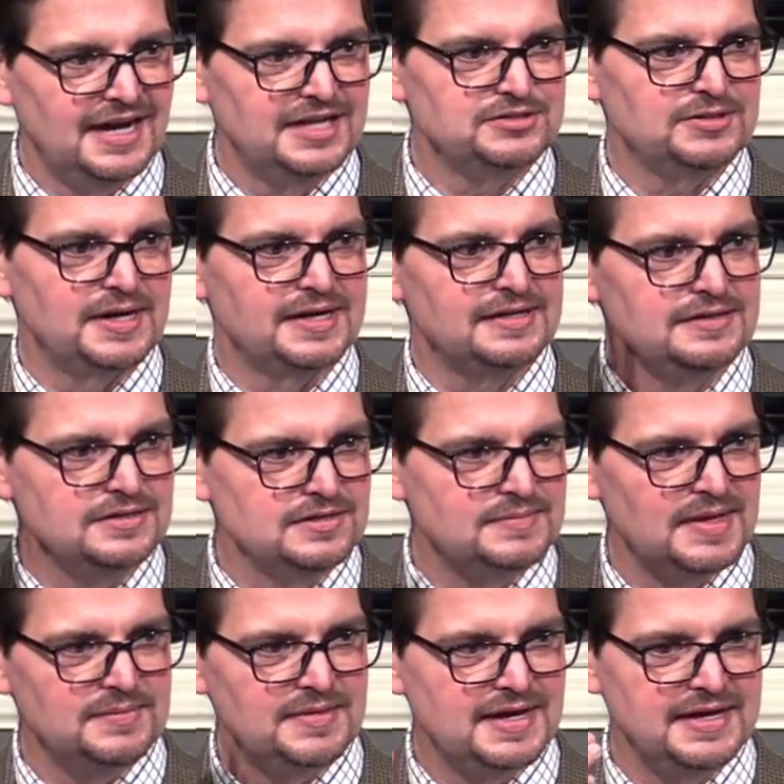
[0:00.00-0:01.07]
I try to clear
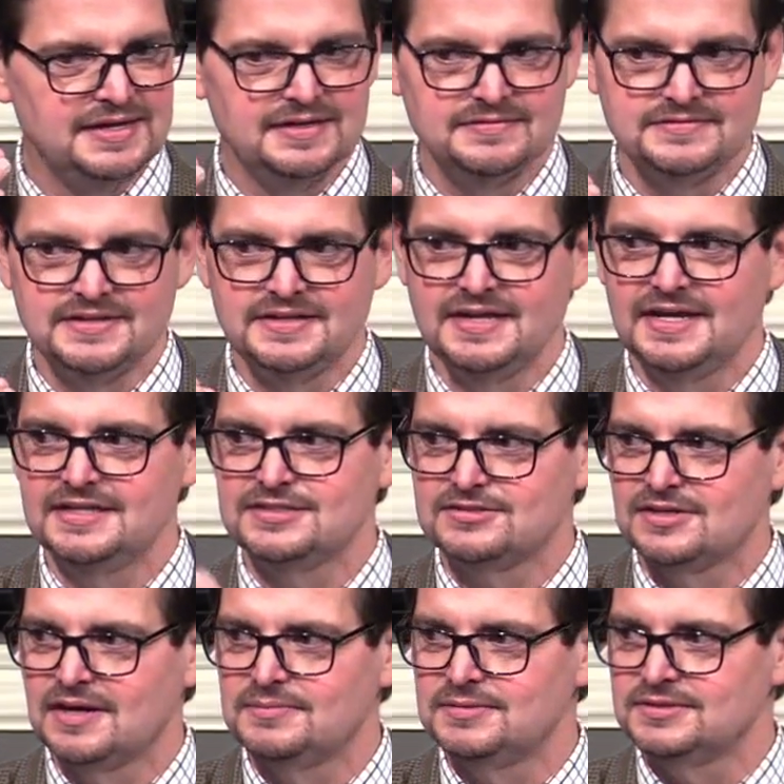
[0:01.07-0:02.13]
my mind of the day's
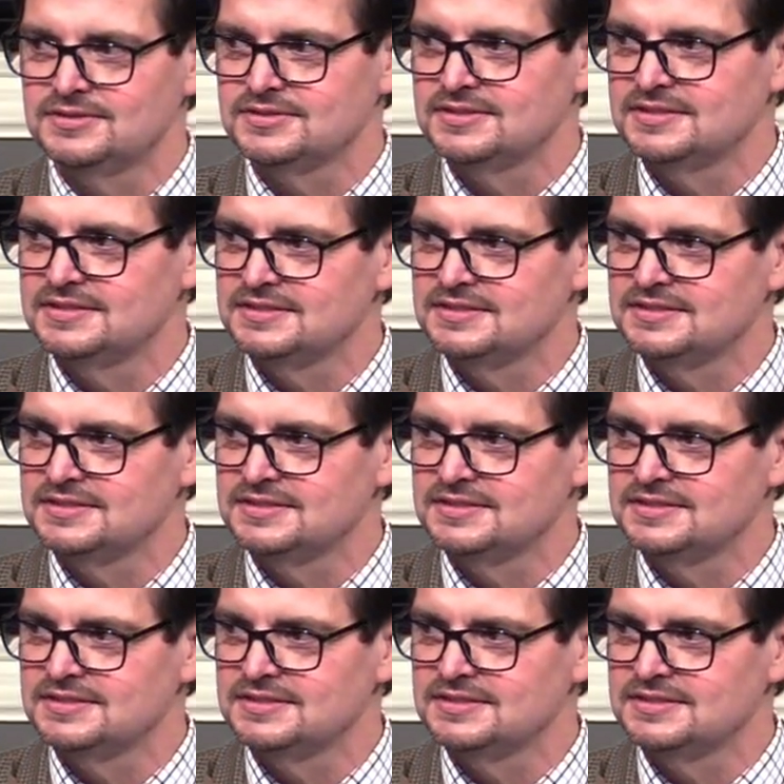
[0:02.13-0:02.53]
troubles.